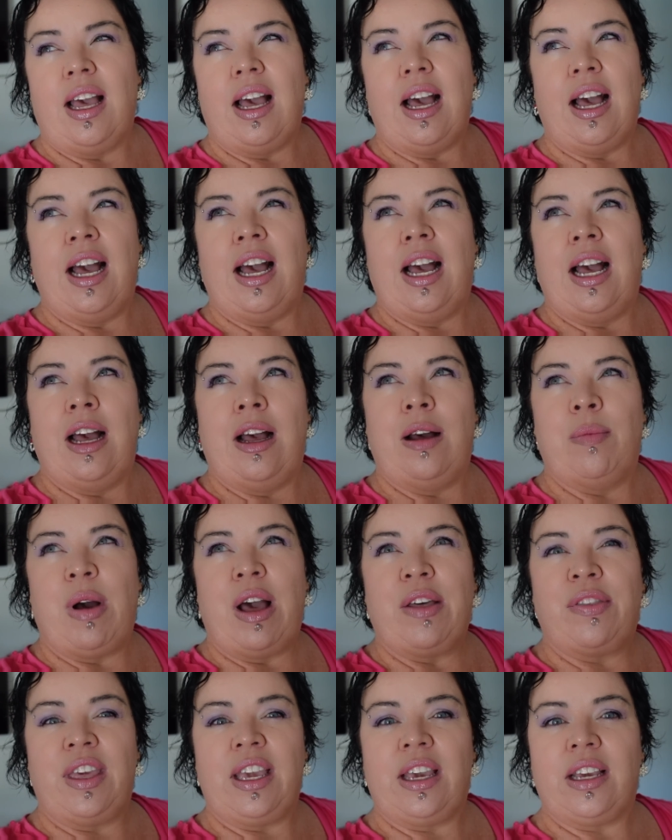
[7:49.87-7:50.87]

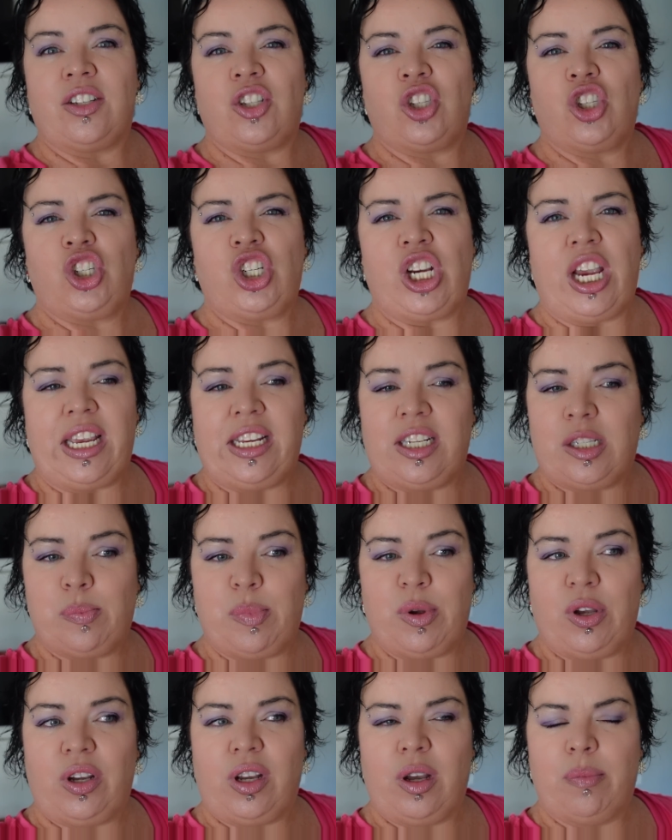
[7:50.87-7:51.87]
I think it's
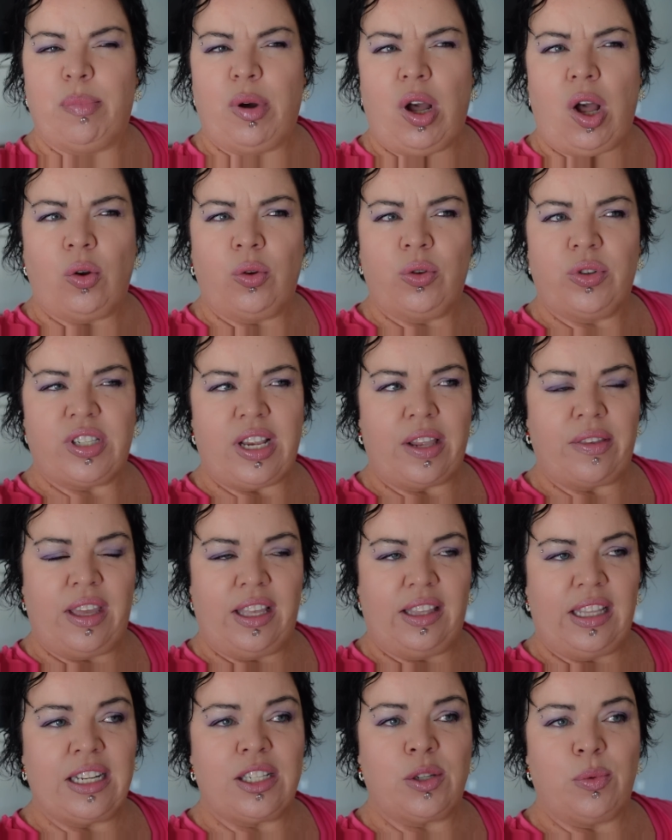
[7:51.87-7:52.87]
cheeseburger bowls. I
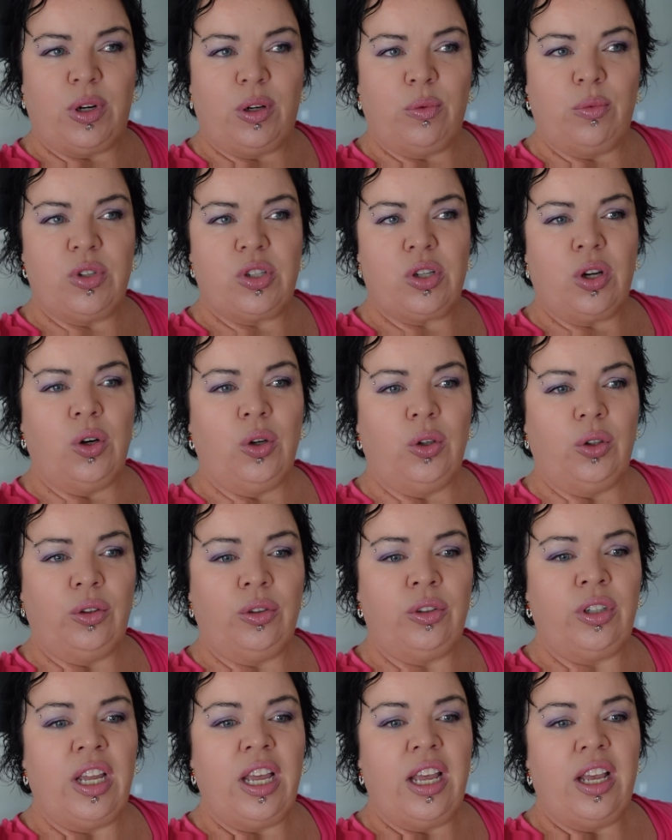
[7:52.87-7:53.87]
think that's what it was
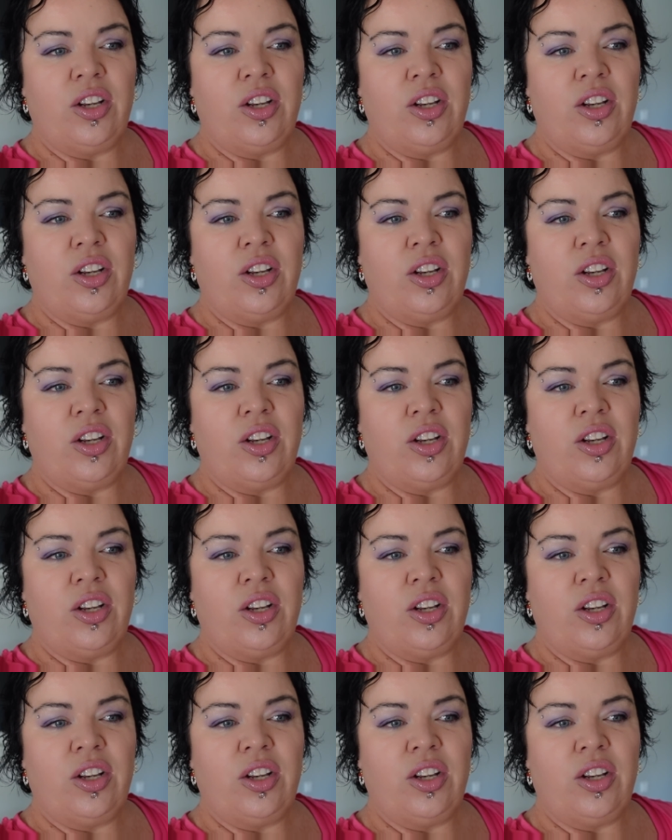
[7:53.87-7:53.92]
called.